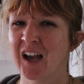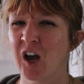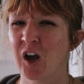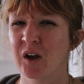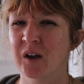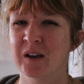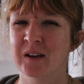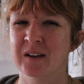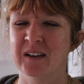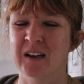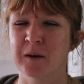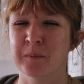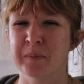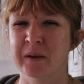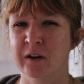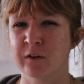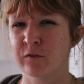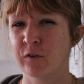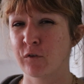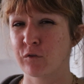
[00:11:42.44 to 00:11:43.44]
a
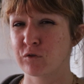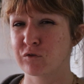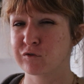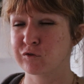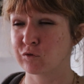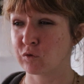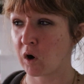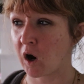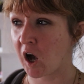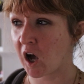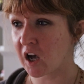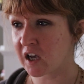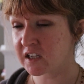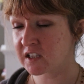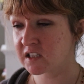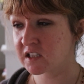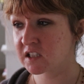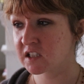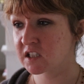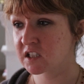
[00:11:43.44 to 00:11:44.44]
bit of a
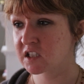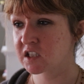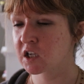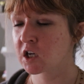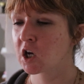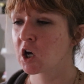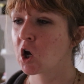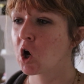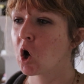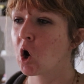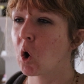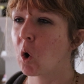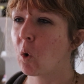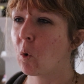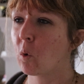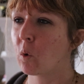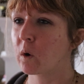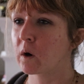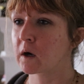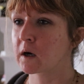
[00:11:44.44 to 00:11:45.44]
frost
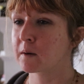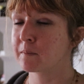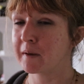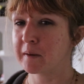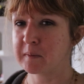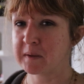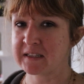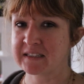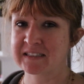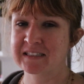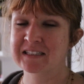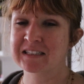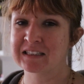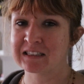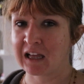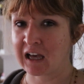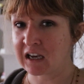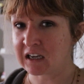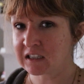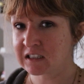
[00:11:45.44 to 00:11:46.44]
or maybe
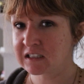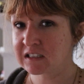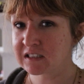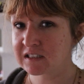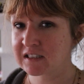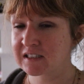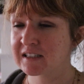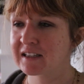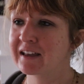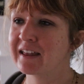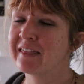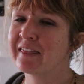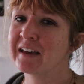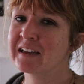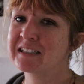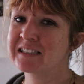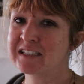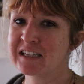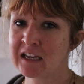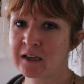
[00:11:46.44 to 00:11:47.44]
slugs
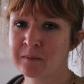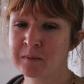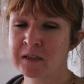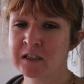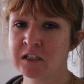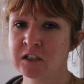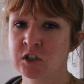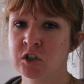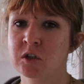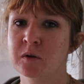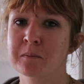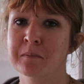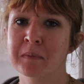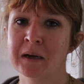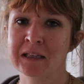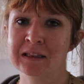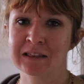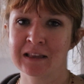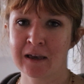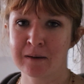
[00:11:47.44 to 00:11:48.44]
that damage
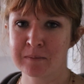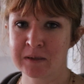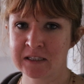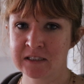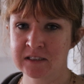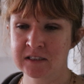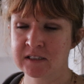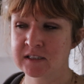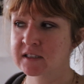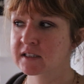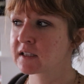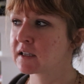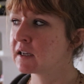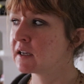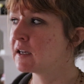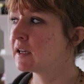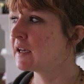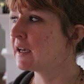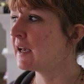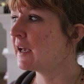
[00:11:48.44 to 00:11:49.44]
my lemons.
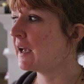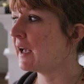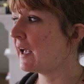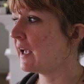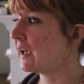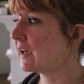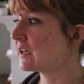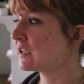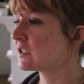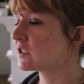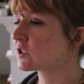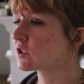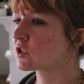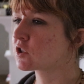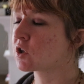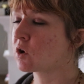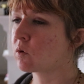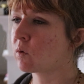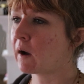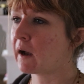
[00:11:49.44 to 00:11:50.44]
And
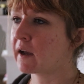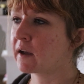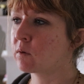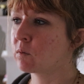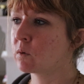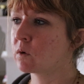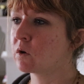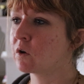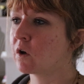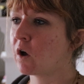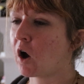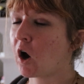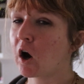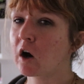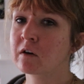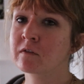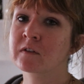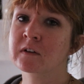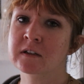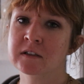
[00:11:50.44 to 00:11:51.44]
so I will
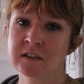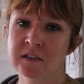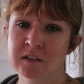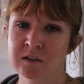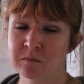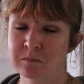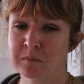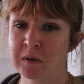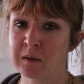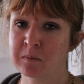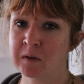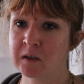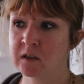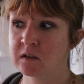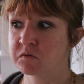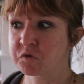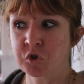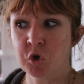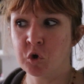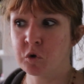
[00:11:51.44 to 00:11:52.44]
harvest
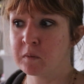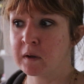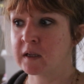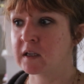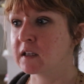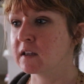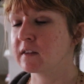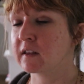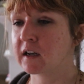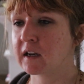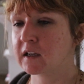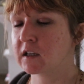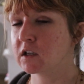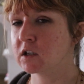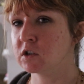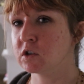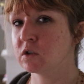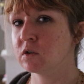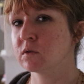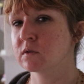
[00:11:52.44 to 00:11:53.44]
maybe too many that I
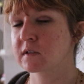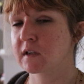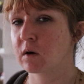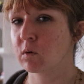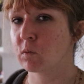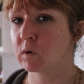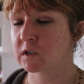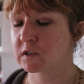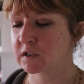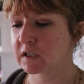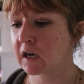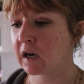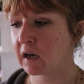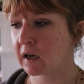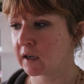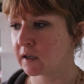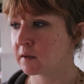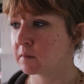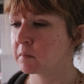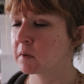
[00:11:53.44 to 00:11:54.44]
can use at one
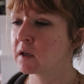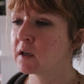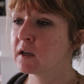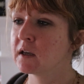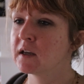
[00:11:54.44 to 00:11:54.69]
time.